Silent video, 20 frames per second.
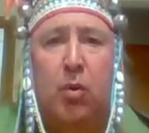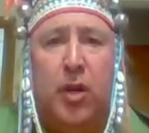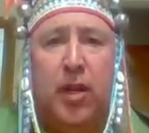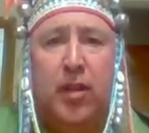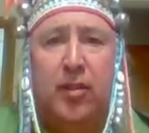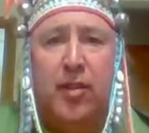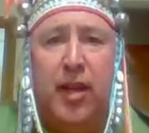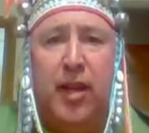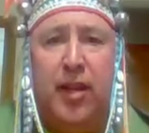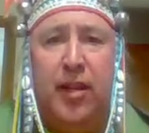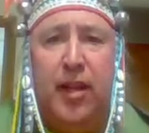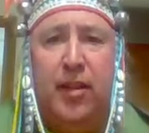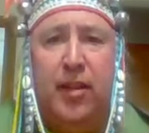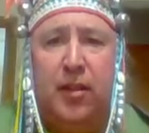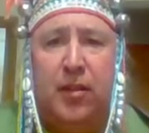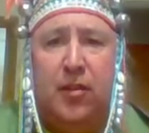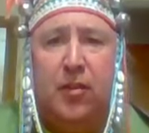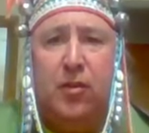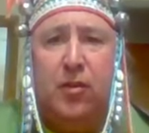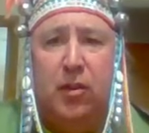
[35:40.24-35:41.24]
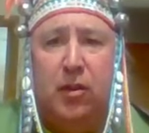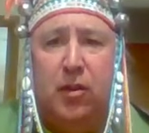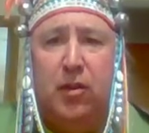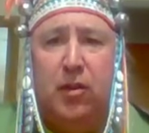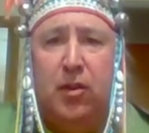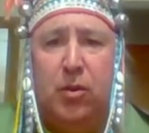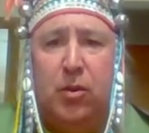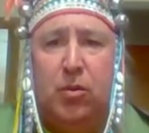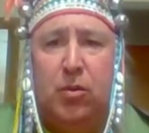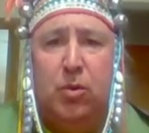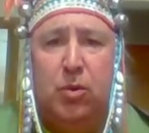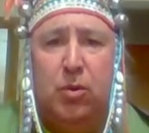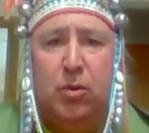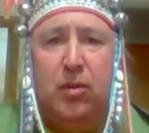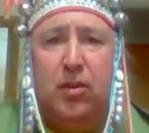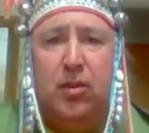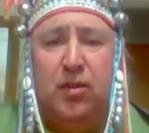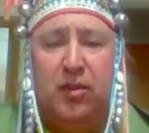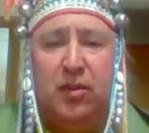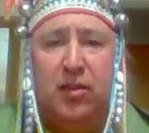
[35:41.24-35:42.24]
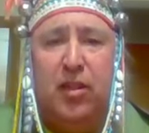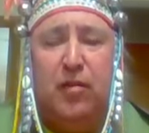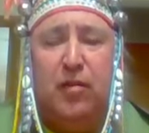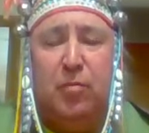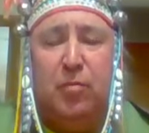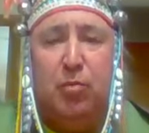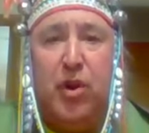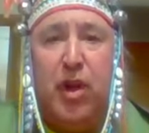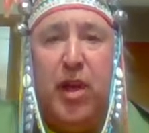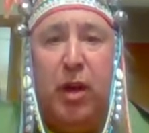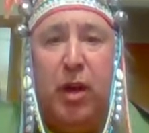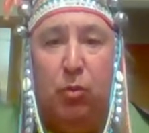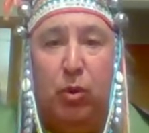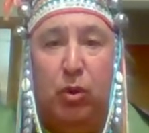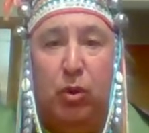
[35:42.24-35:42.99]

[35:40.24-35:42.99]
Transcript: I want to dedicate this Nigun to Steve Brown.